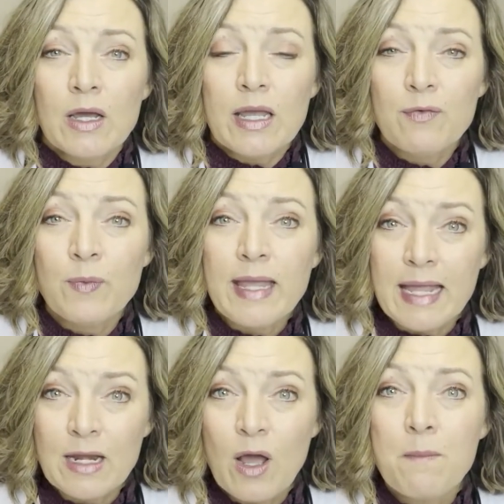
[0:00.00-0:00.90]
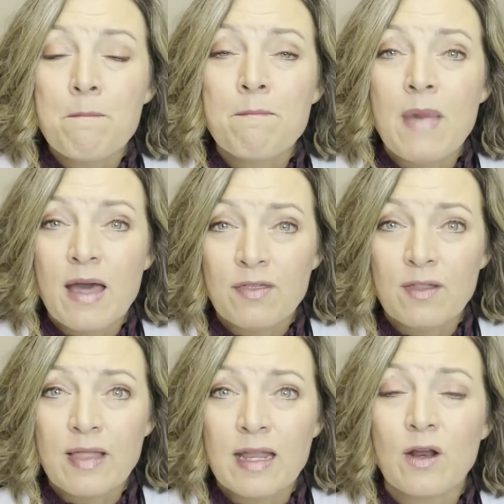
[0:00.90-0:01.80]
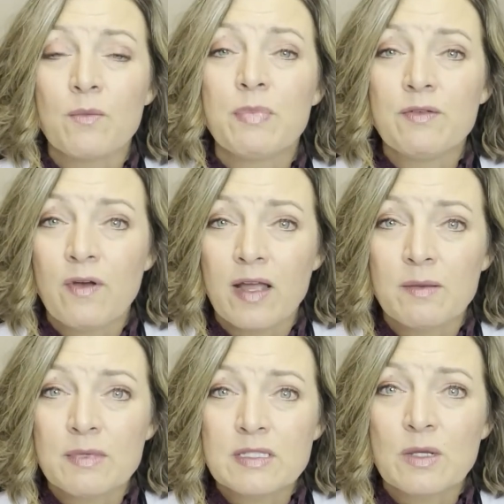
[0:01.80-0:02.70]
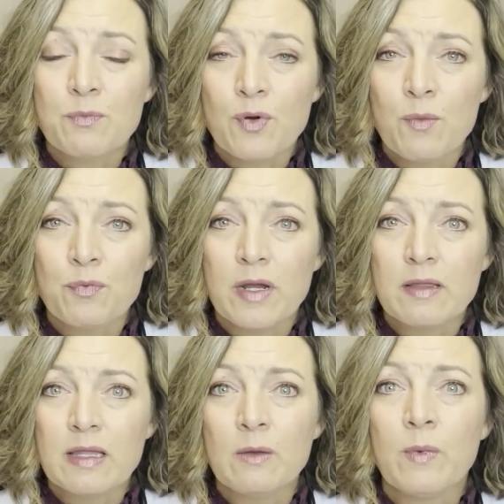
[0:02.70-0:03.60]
if we cannot methylate our B vitamins appropriately,